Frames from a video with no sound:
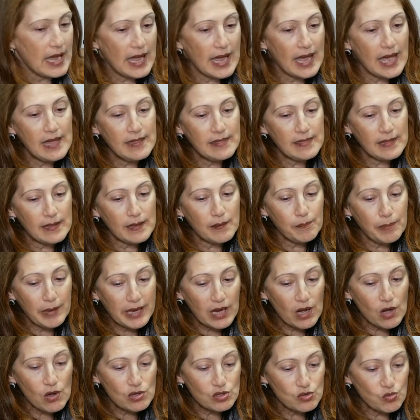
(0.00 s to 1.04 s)
And
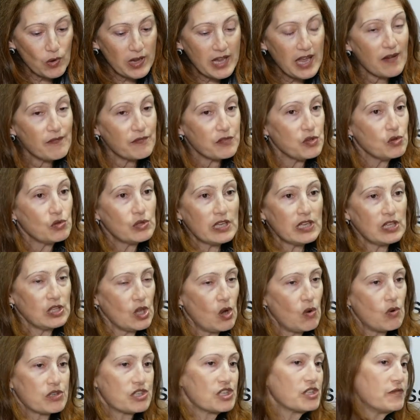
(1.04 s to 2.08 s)
because we have new
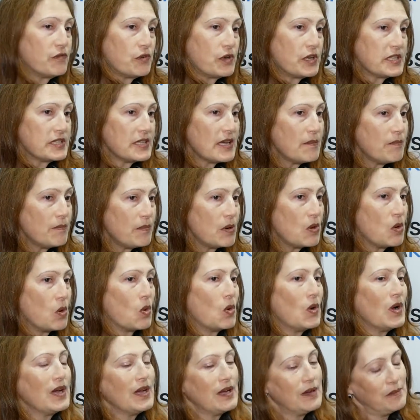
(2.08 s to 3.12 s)
technologies, for example,
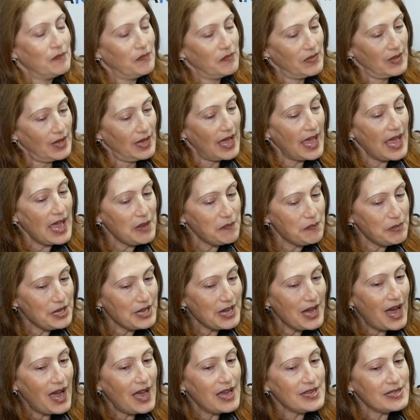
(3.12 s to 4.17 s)

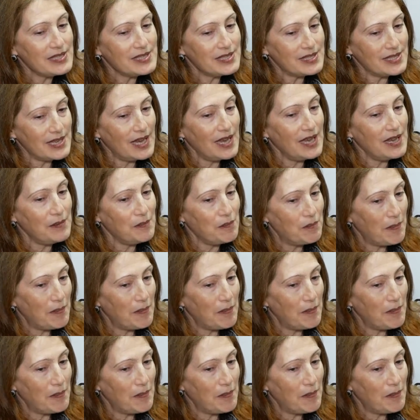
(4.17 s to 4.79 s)
APIs and